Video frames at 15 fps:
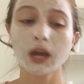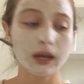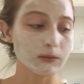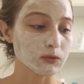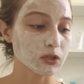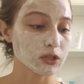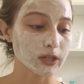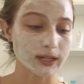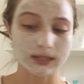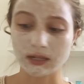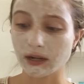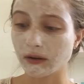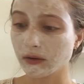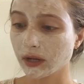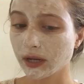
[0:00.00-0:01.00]
I'm
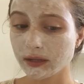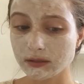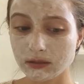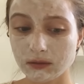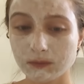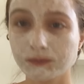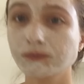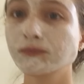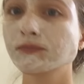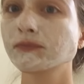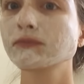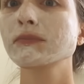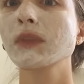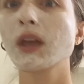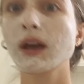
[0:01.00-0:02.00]
stressed out, guys.
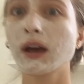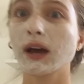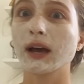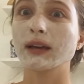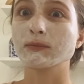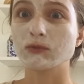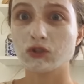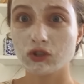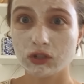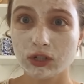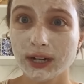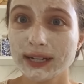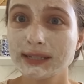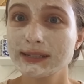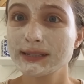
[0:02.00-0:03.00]
I'm
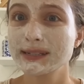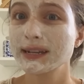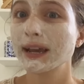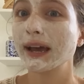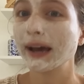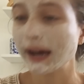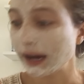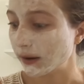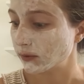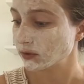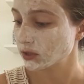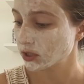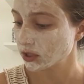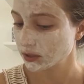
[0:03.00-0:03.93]
stressed out.